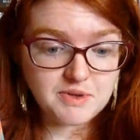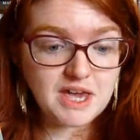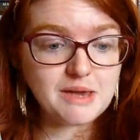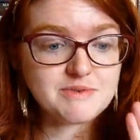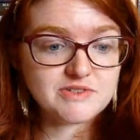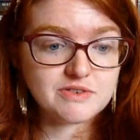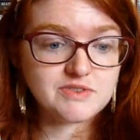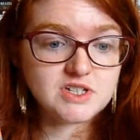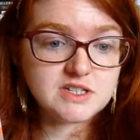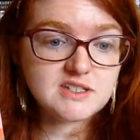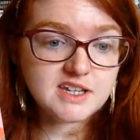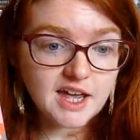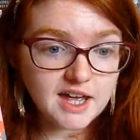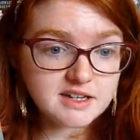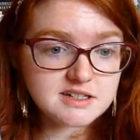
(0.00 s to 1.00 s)
came as refugees
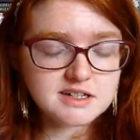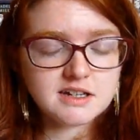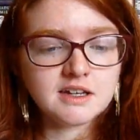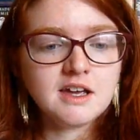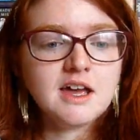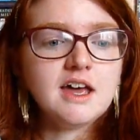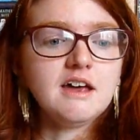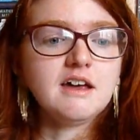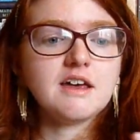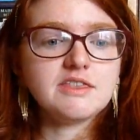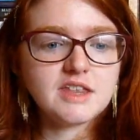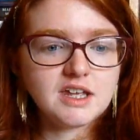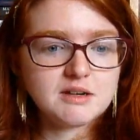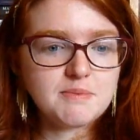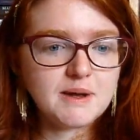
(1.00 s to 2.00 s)
to Canada. And
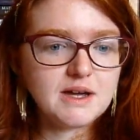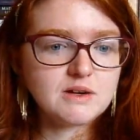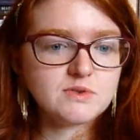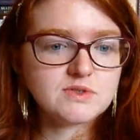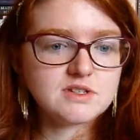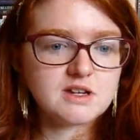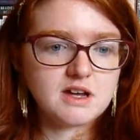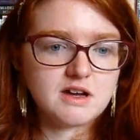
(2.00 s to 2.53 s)
then about